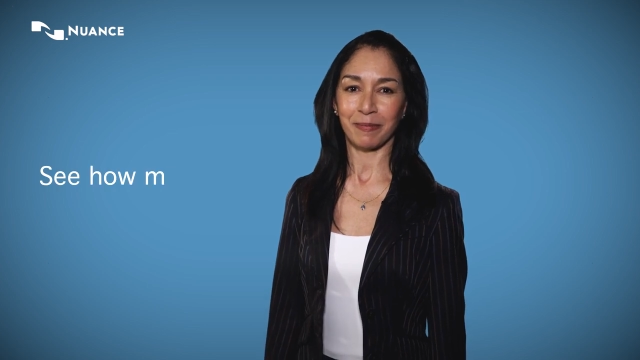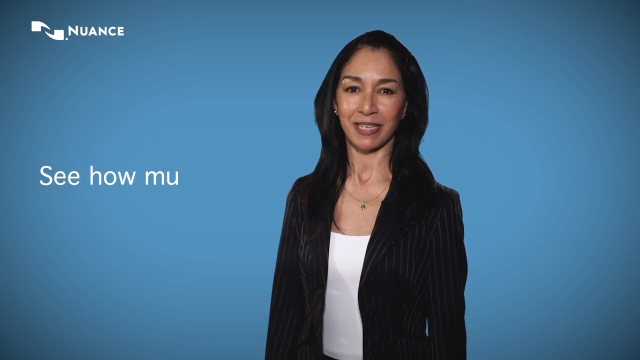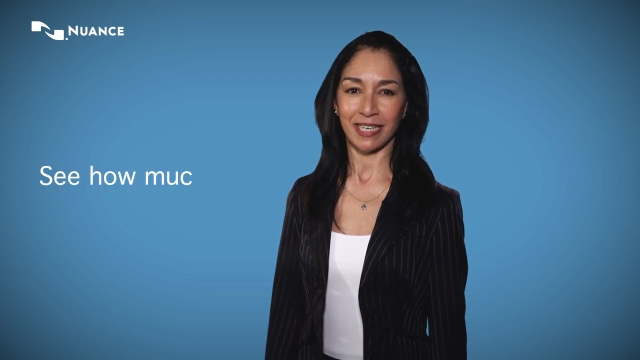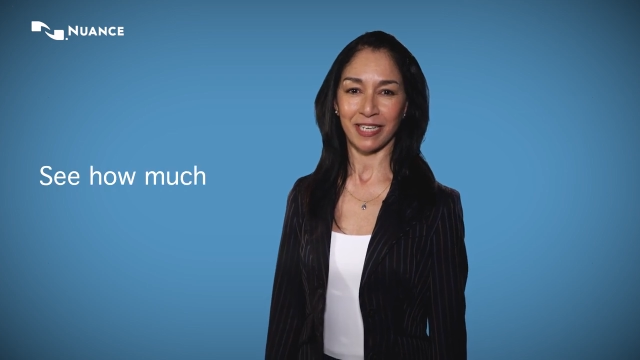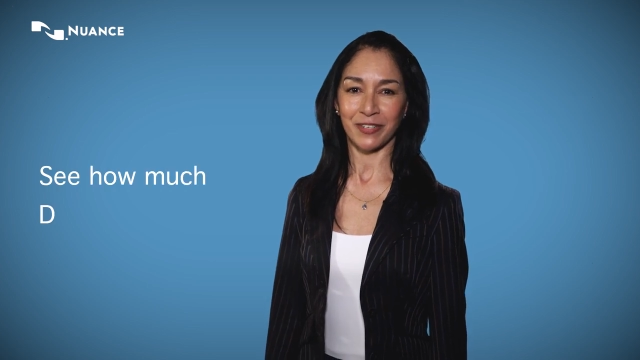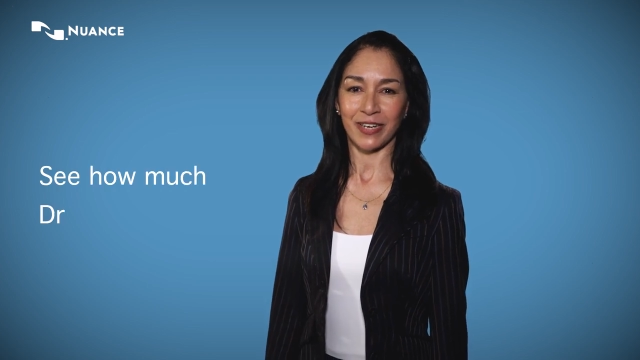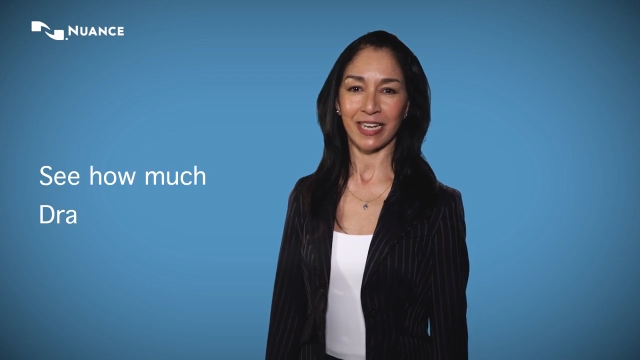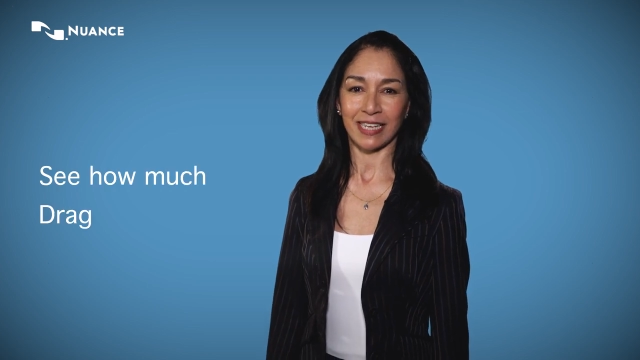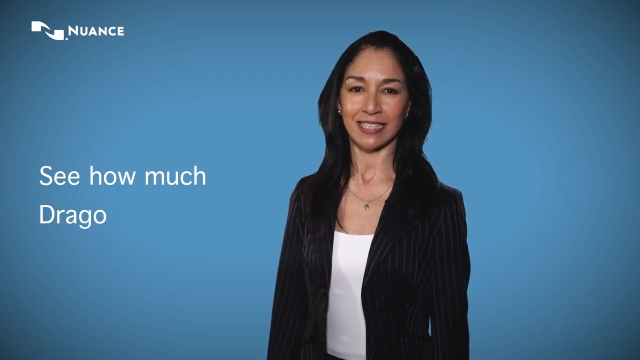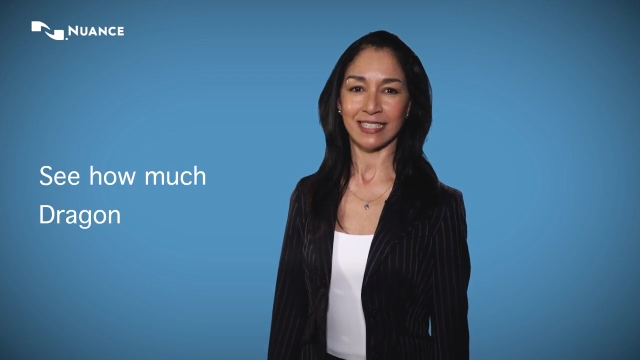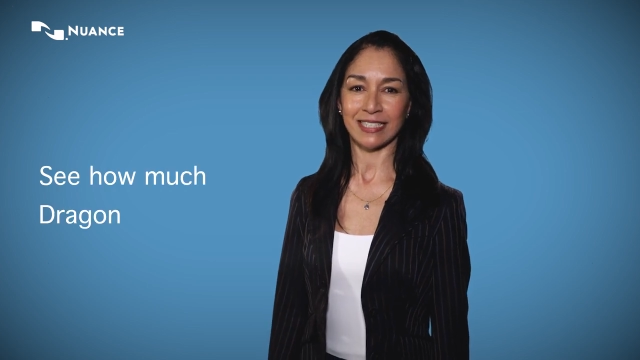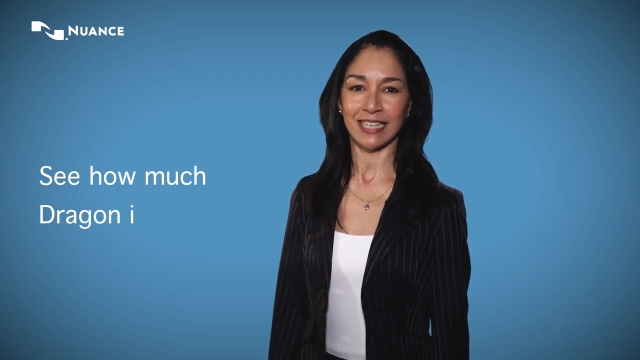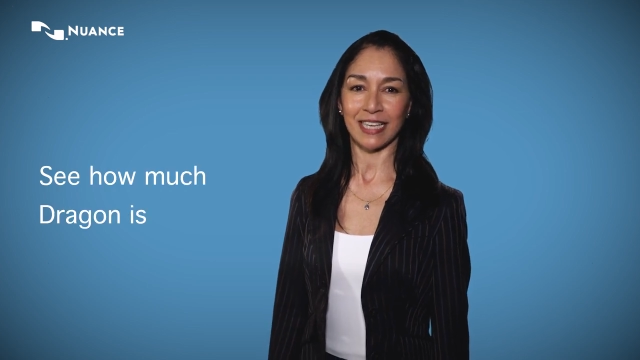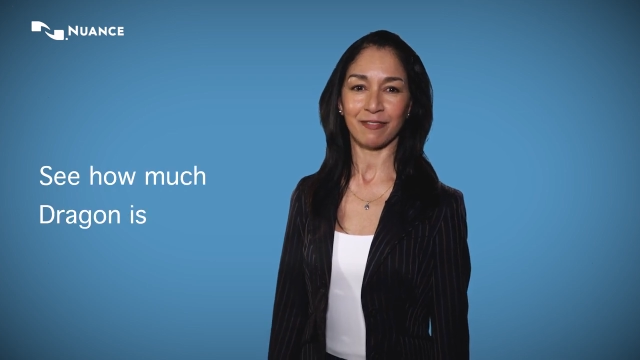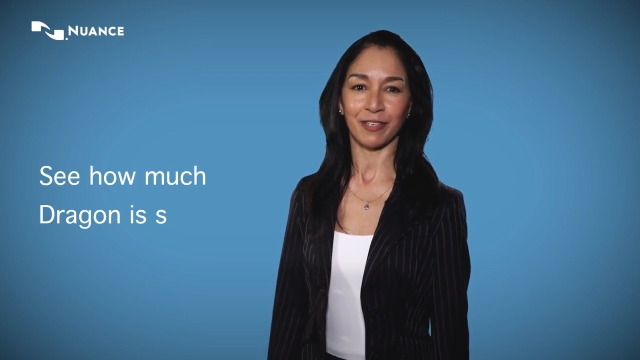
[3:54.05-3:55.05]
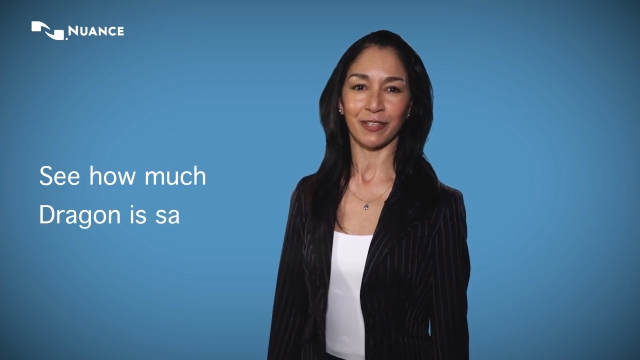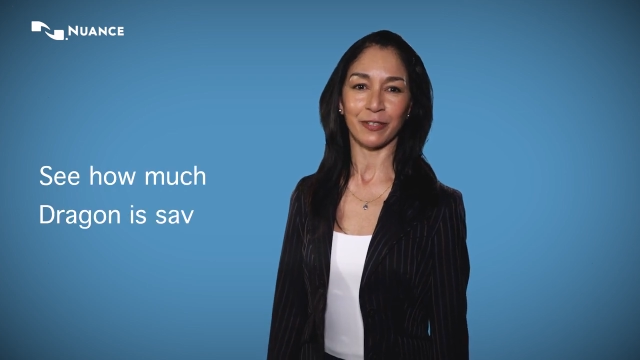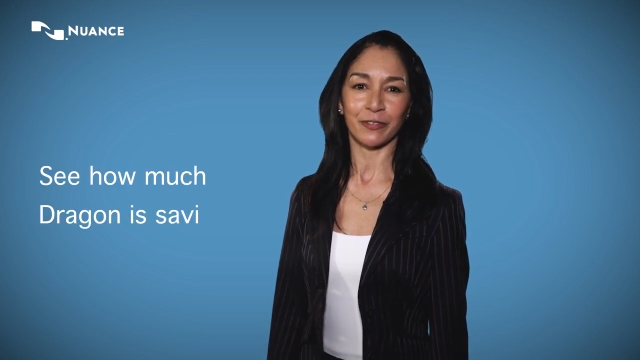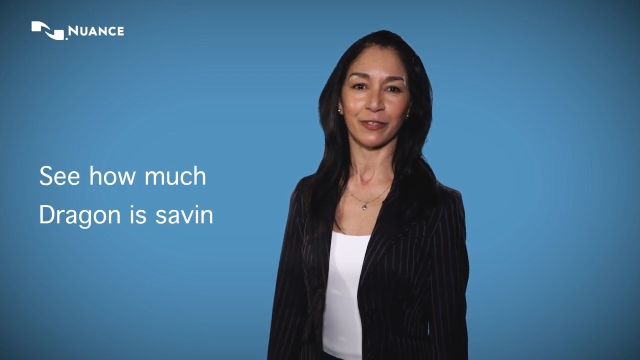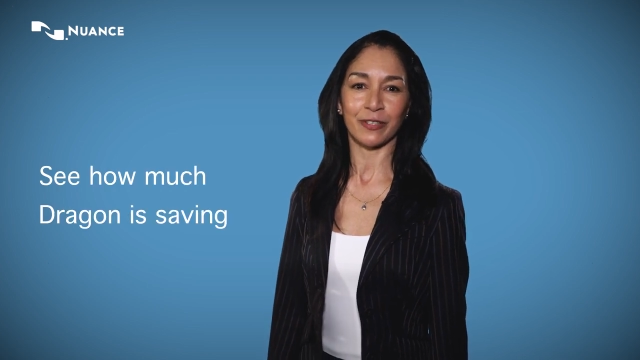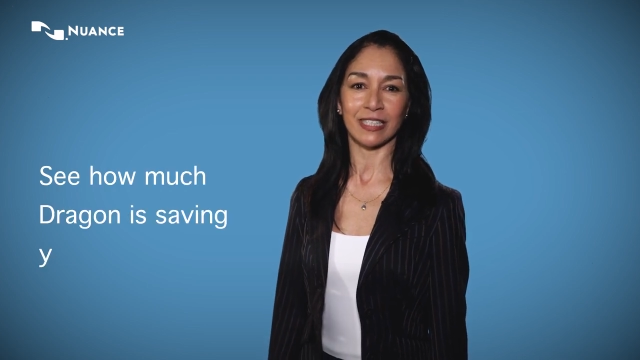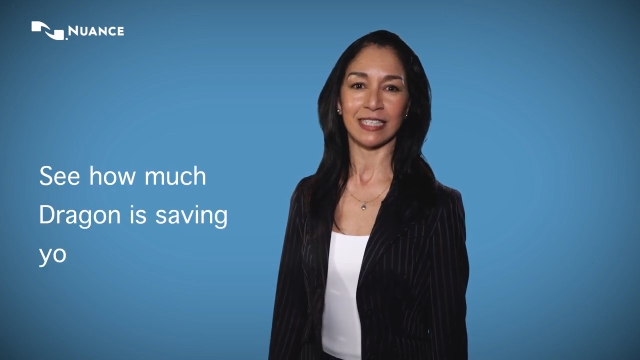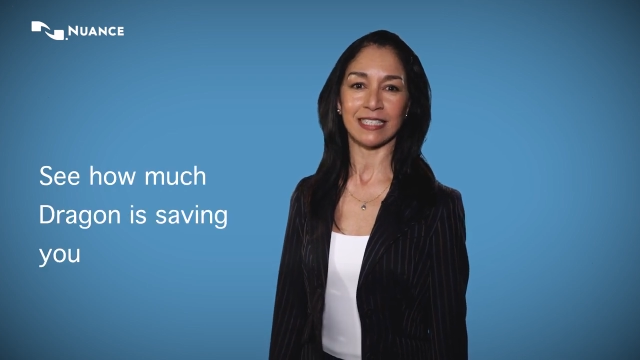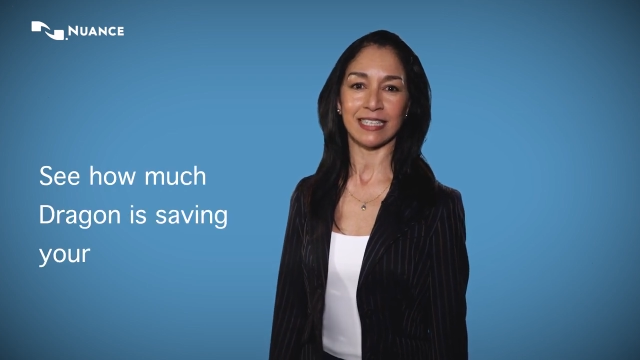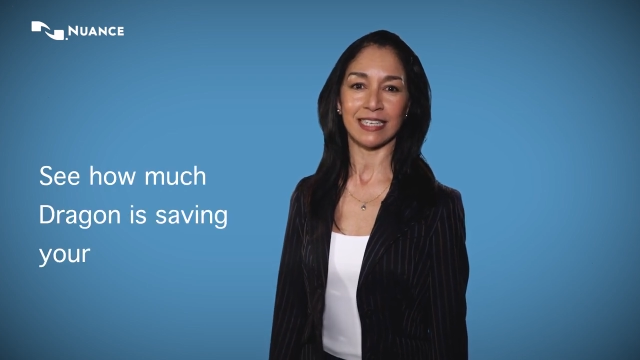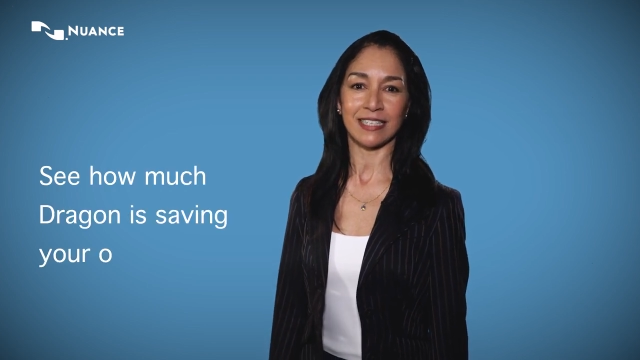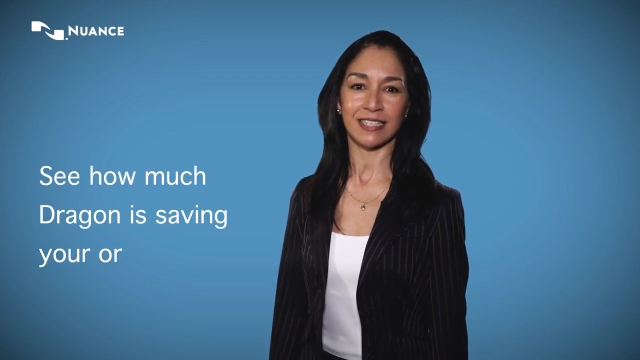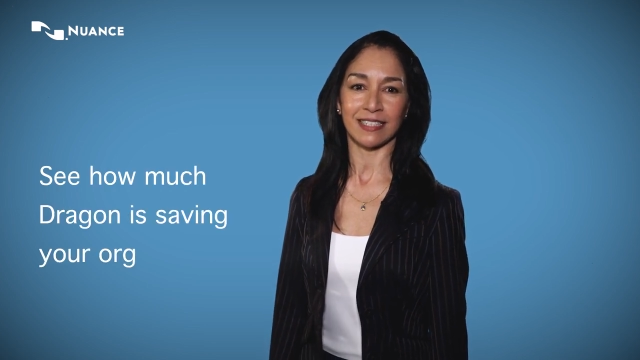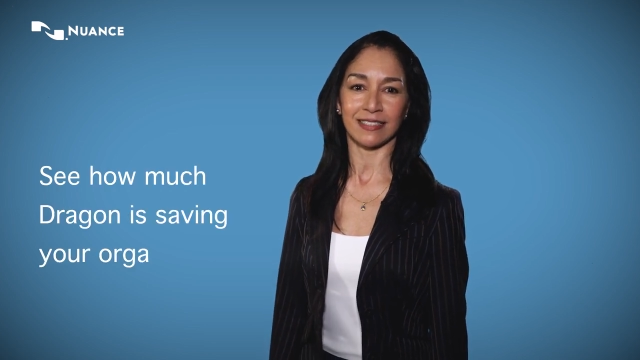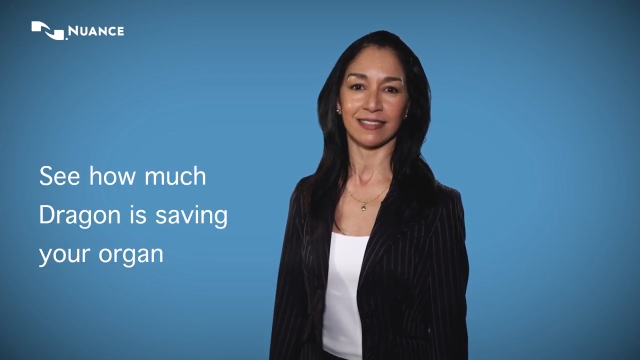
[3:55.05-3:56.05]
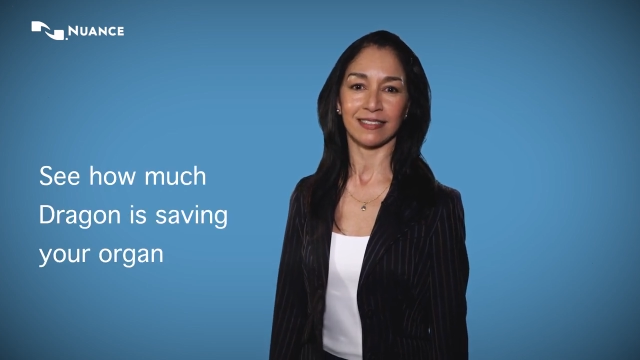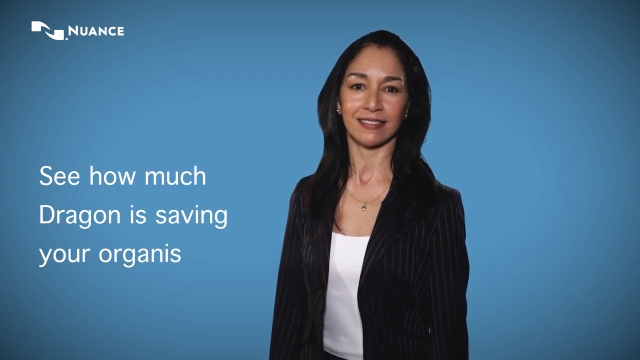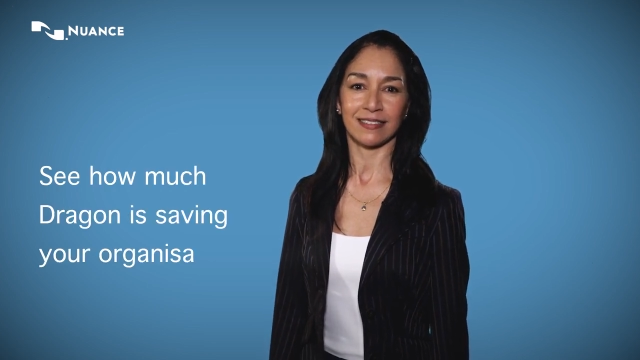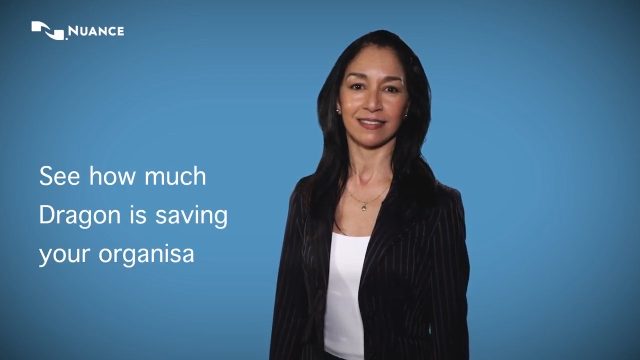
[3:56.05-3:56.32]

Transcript: money Dragon is saving your organization.